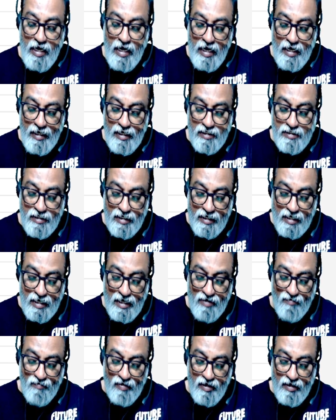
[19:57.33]
And the
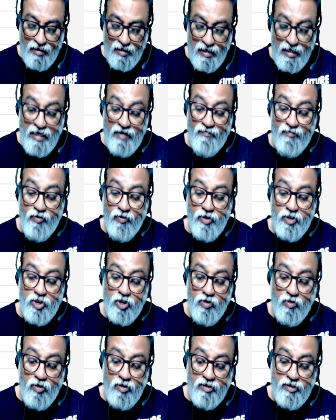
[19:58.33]
second one, F2 is
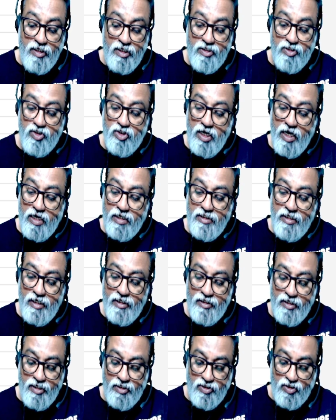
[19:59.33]
equal to this charge
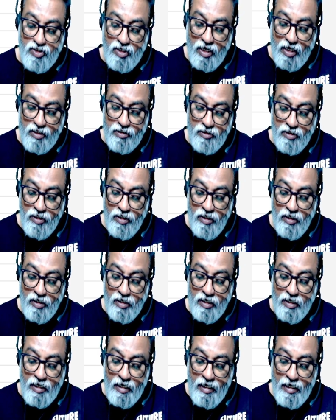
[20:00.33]
and this charge,
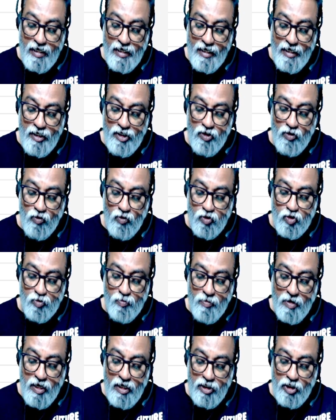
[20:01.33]
K into
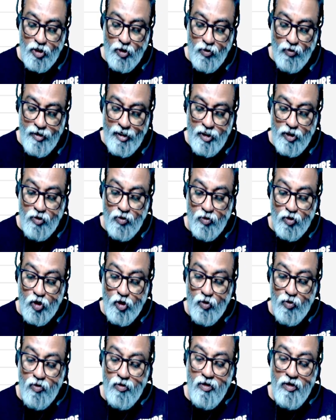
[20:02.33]
small q into
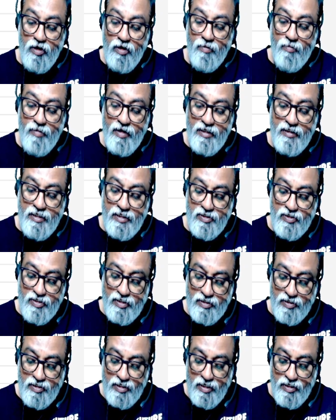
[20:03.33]
q by this
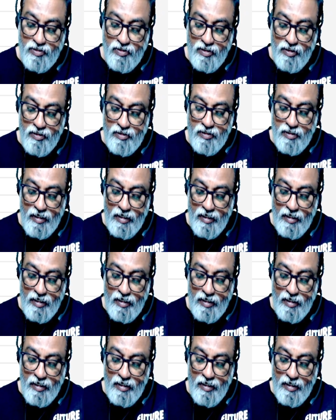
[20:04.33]
distance is